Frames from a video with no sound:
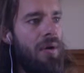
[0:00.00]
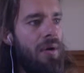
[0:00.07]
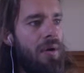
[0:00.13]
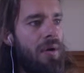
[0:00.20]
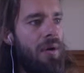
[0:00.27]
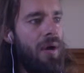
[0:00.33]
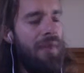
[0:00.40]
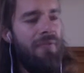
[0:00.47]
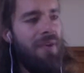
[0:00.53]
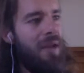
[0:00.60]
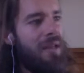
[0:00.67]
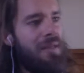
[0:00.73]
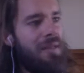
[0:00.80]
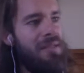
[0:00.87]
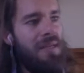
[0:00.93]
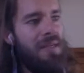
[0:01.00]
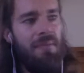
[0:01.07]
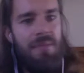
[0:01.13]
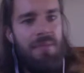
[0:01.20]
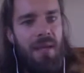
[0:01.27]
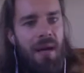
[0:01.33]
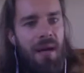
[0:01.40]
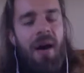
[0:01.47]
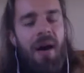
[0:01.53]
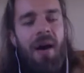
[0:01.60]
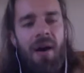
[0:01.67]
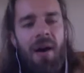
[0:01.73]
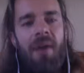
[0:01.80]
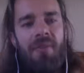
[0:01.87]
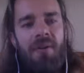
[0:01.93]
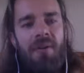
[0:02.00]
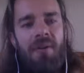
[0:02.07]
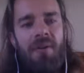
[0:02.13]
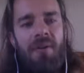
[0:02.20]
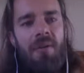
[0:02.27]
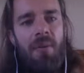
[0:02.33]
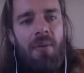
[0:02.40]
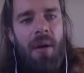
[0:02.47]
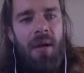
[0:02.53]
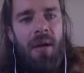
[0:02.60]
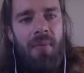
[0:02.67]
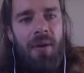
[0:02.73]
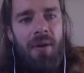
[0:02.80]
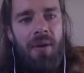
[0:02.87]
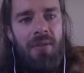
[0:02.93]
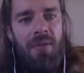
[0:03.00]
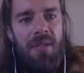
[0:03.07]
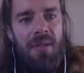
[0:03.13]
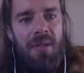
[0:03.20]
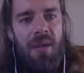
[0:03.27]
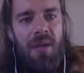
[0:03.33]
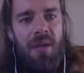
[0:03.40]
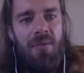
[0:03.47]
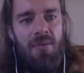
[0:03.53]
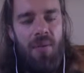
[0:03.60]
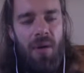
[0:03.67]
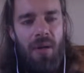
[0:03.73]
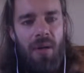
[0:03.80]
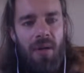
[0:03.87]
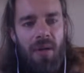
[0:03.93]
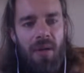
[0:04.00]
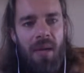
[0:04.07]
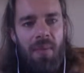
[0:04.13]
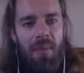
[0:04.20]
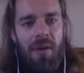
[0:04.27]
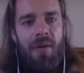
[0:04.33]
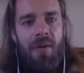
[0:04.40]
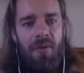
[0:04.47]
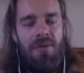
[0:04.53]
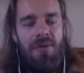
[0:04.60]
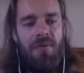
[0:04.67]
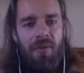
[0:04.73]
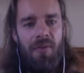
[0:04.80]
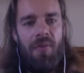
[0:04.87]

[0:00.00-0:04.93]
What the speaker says: I forget the teams that I'll have to look back at my notes. I was working on that, but I know there's a few.